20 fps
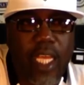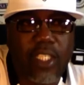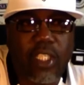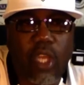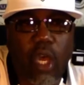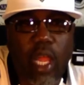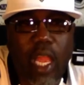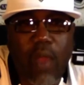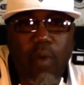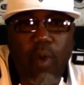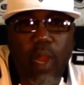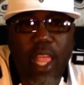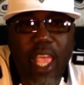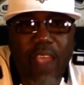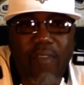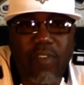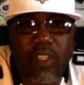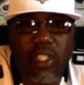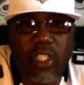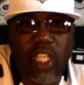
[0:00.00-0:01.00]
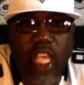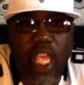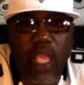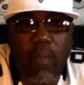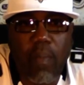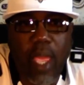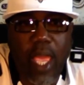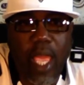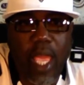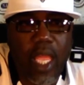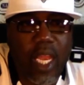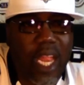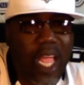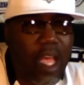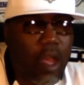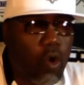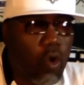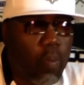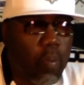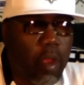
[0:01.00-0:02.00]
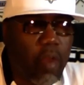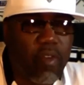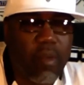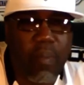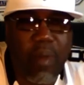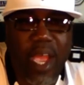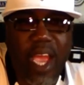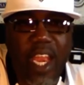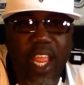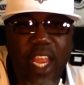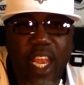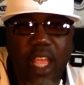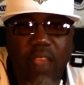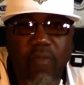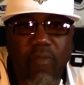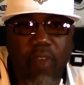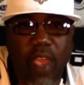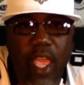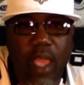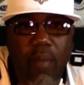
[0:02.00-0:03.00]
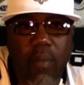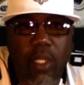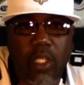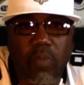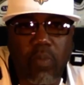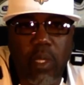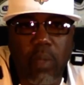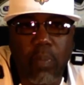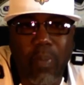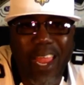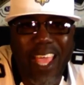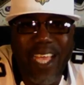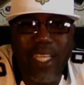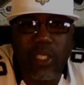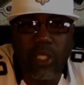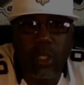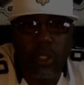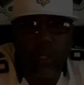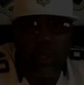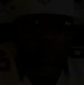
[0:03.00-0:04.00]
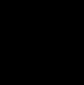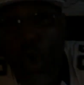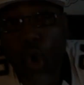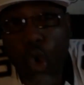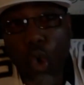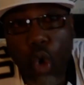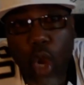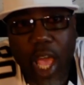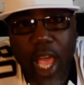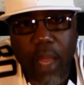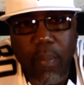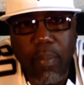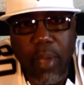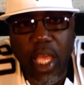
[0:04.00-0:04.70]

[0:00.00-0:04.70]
that's all I really have to say, man. I hope everybody and their families be blessed. Who that,